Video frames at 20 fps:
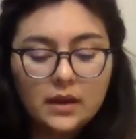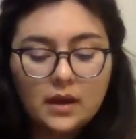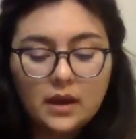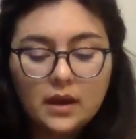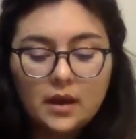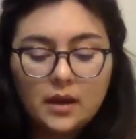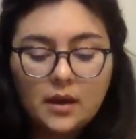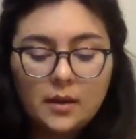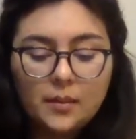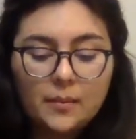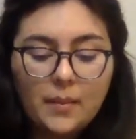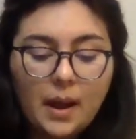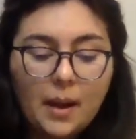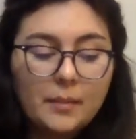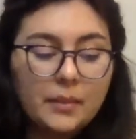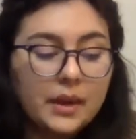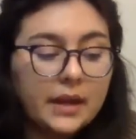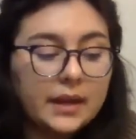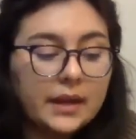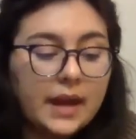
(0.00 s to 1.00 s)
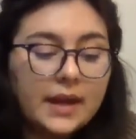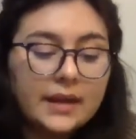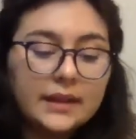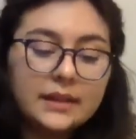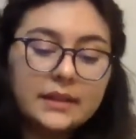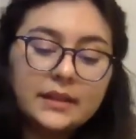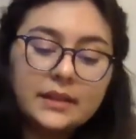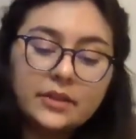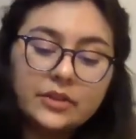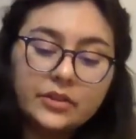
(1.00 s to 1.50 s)
I'm not gonna add
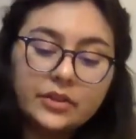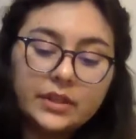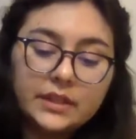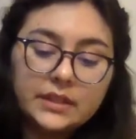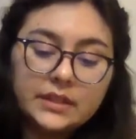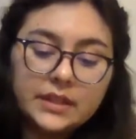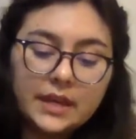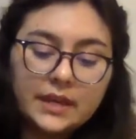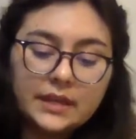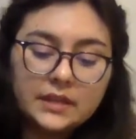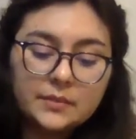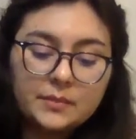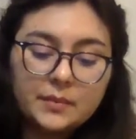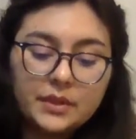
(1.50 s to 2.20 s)
glitter in this case,